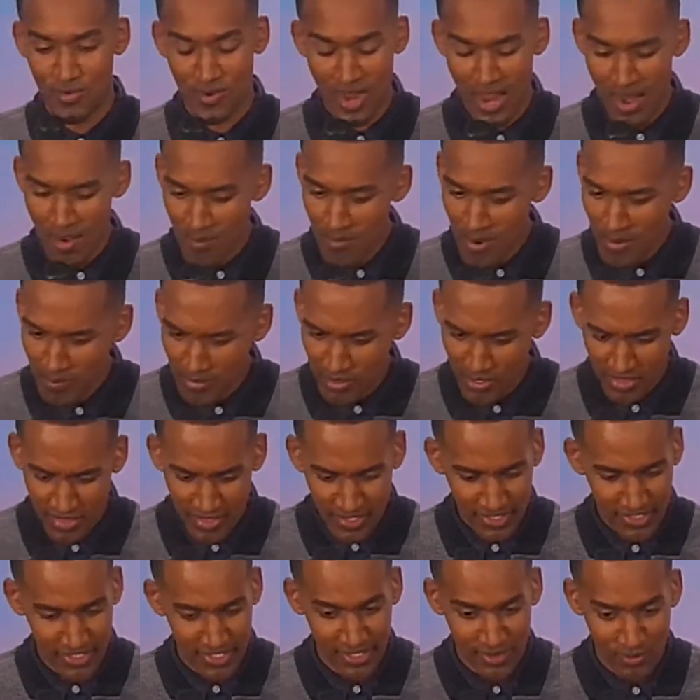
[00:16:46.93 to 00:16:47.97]
And I remember
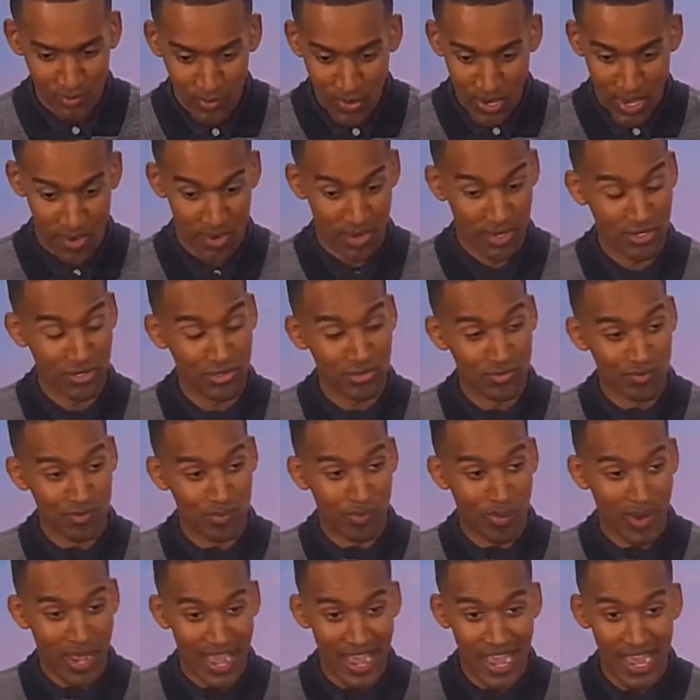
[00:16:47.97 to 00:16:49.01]
thinking, "Wow, are you
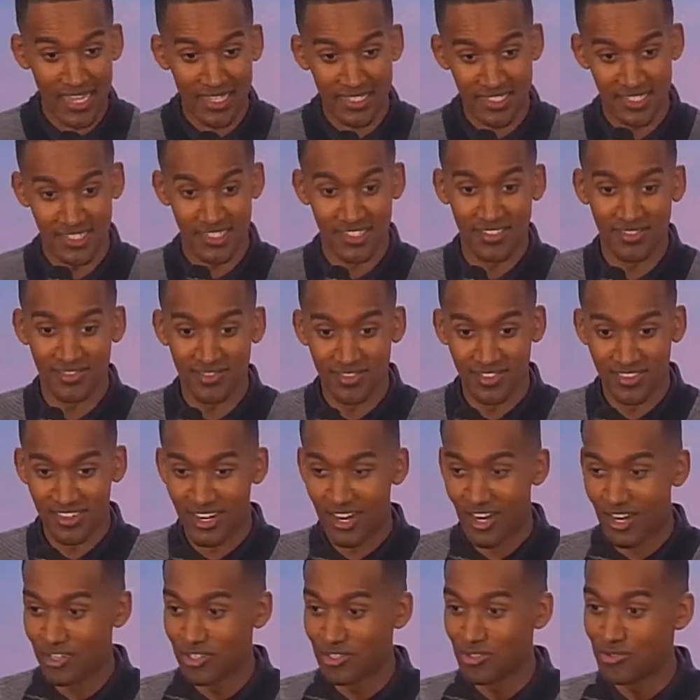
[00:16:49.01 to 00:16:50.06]
positive?
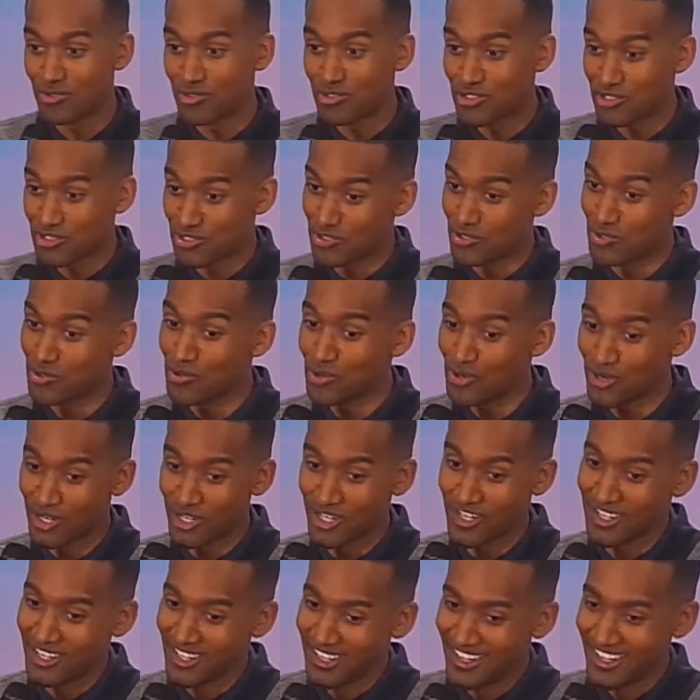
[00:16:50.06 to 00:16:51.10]
Are you
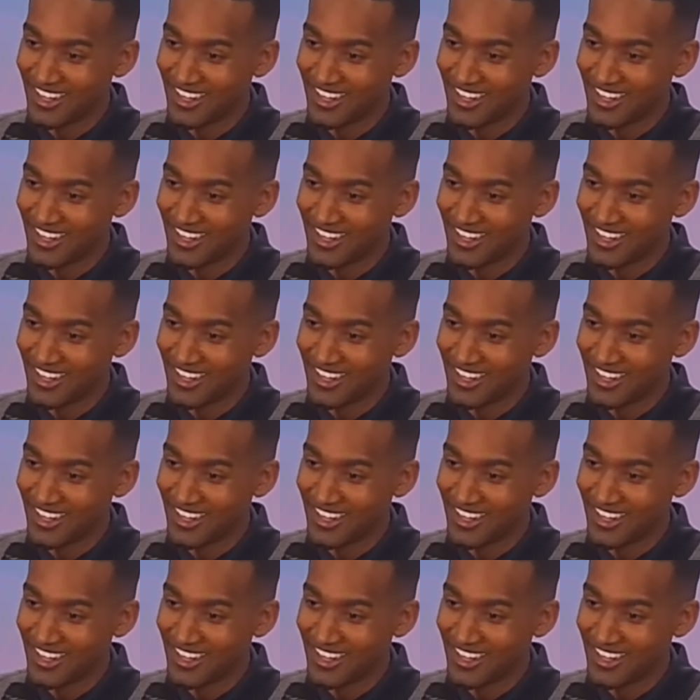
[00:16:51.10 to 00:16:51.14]
sure?